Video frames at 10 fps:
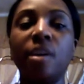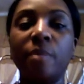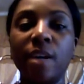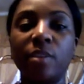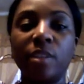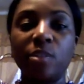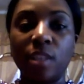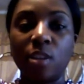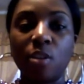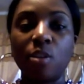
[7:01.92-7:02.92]
coming out, they do
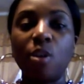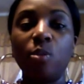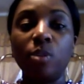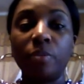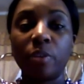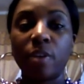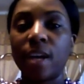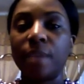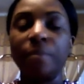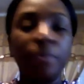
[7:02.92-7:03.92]
that long hold of a
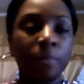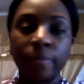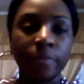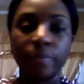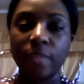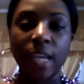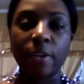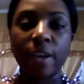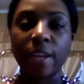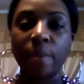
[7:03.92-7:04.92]
cry. That
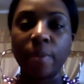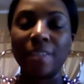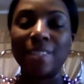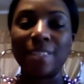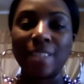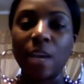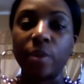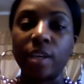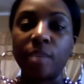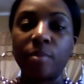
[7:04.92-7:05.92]
crying out method is not
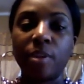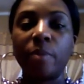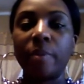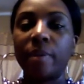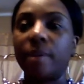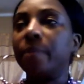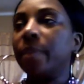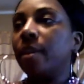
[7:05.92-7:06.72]
working. Pick your baby up.